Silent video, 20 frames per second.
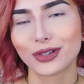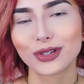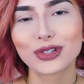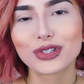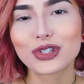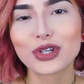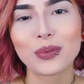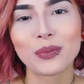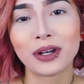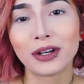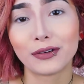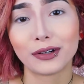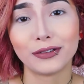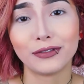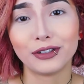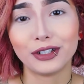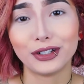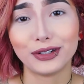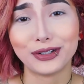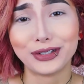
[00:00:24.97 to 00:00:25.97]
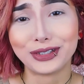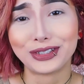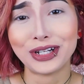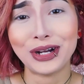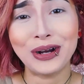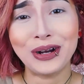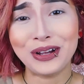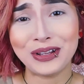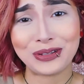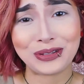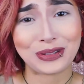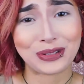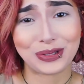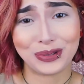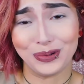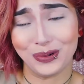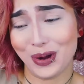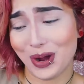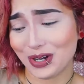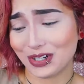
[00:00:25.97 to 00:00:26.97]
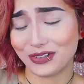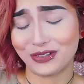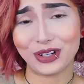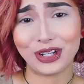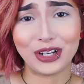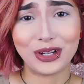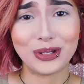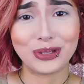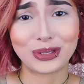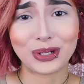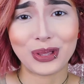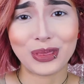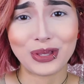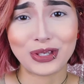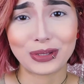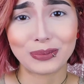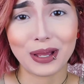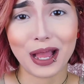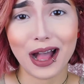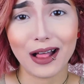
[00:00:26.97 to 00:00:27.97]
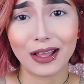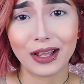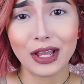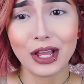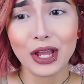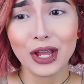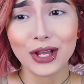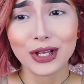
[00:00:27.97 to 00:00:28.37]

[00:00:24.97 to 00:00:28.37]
so many reviews and swatch videos on this palette,